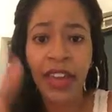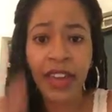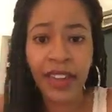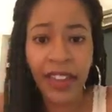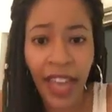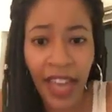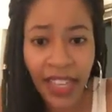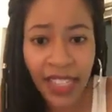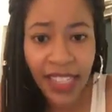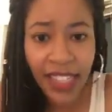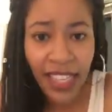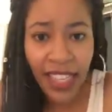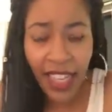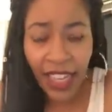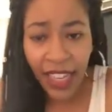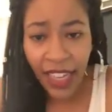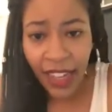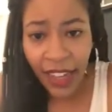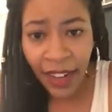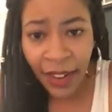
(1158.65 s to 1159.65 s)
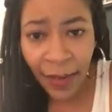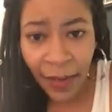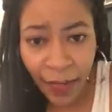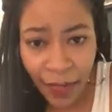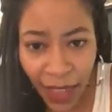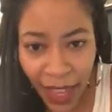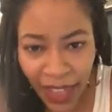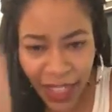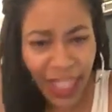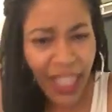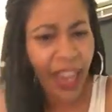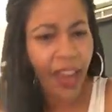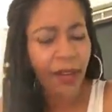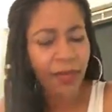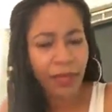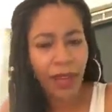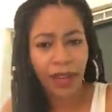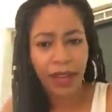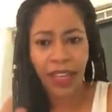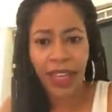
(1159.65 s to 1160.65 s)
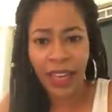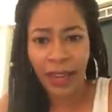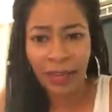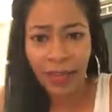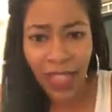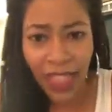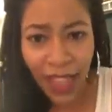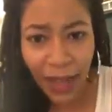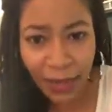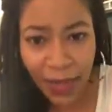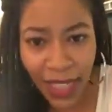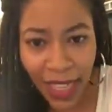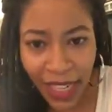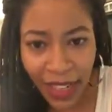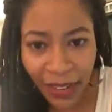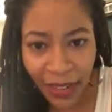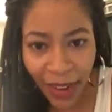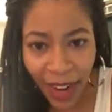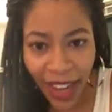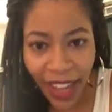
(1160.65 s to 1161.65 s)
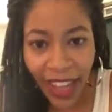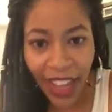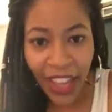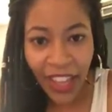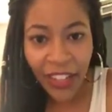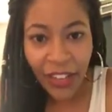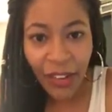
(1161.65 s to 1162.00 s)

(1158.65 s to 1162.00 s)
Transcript: Yes, Kia, I think I'm saying it right.